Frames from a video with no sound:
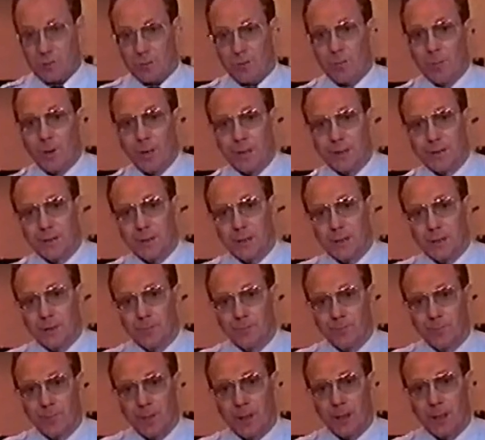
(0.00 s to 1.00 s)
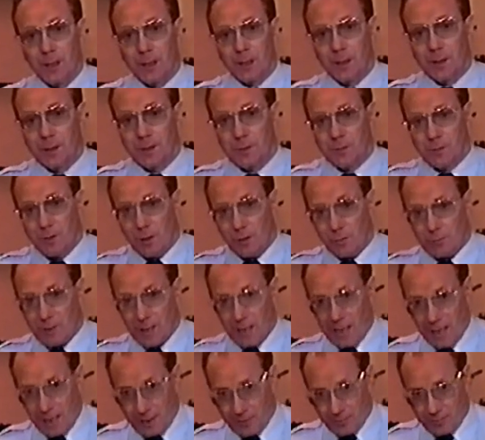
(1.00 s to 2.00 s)
a reminder, you don't
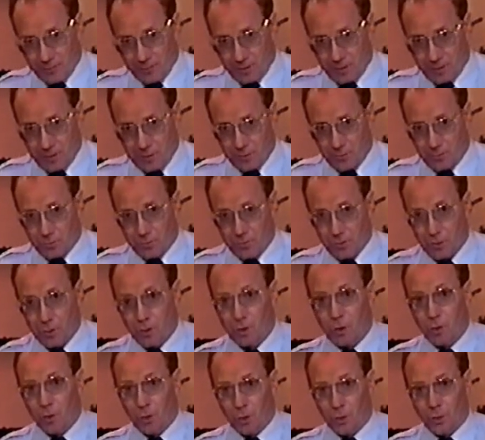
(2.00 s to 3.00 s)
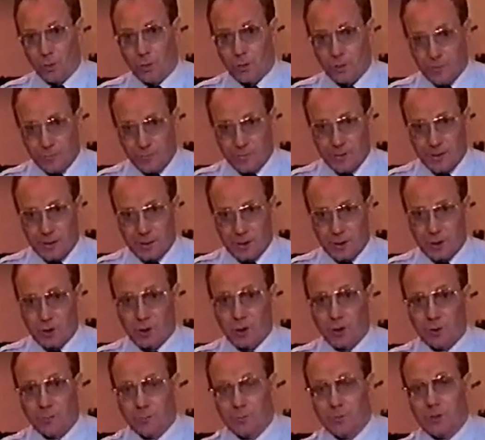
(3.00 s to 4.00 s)
have to do all of these
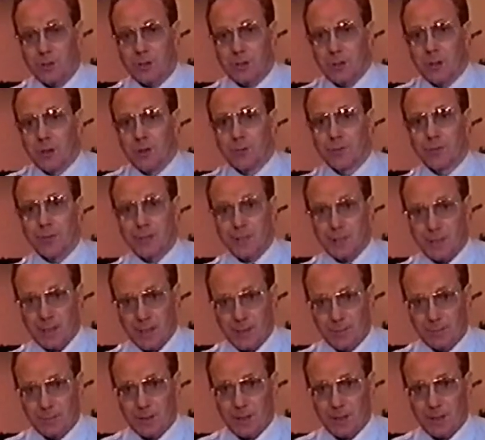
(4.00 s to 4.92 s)
jobs on the same